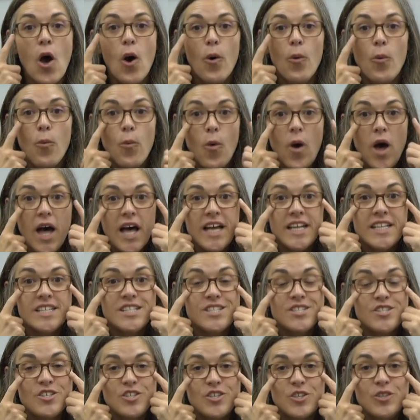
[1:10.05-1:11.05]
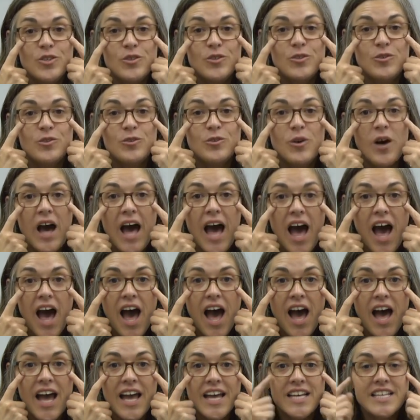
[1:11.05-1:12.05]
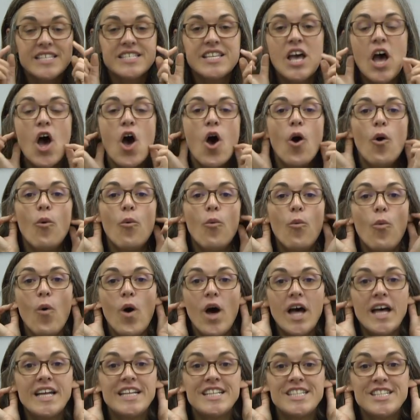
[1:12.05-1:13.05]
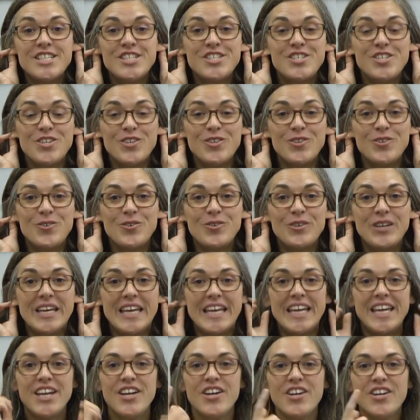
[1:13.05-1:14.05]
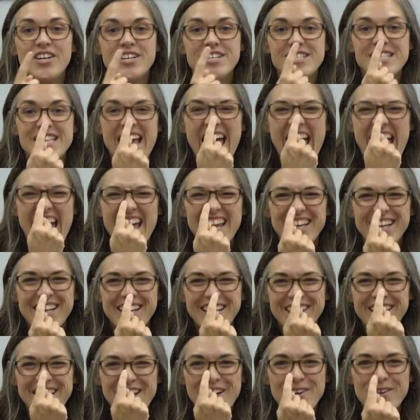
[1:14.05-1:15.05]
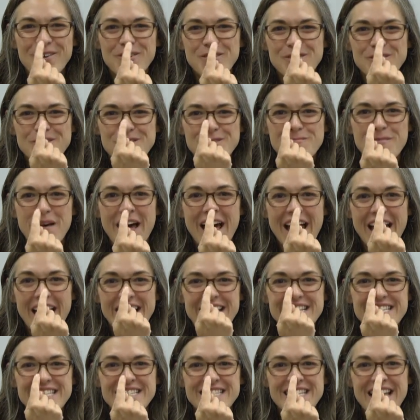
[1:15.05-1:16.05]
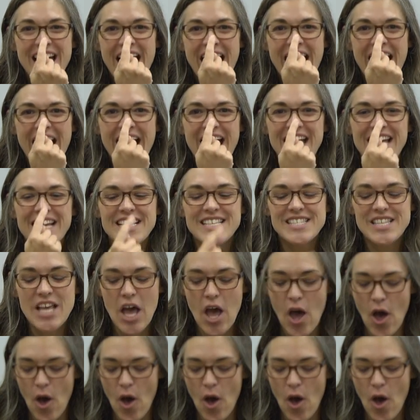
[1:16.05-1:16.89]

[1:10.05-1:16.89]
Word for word: one, two eyes, one, two ears, and a nose my size.